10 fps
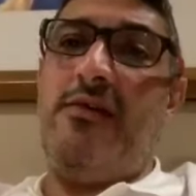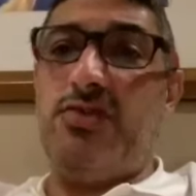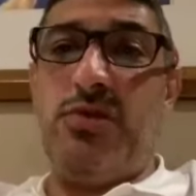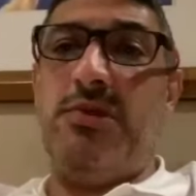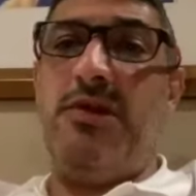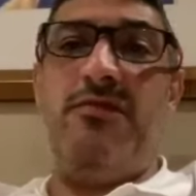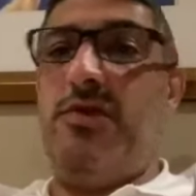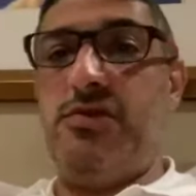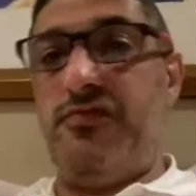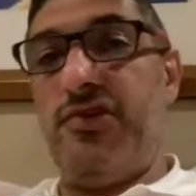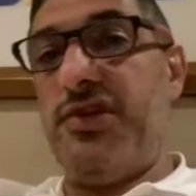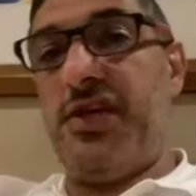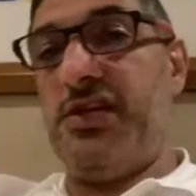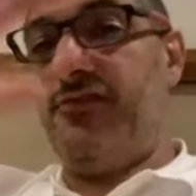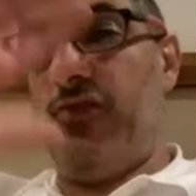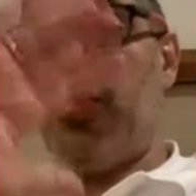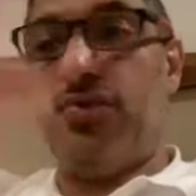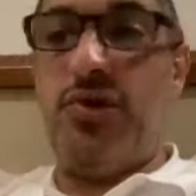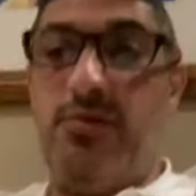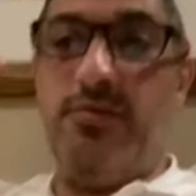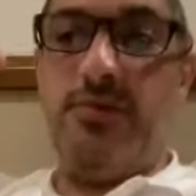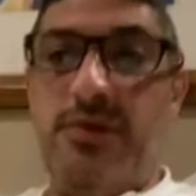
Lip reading: They've stopped giving those free kicks, full stop.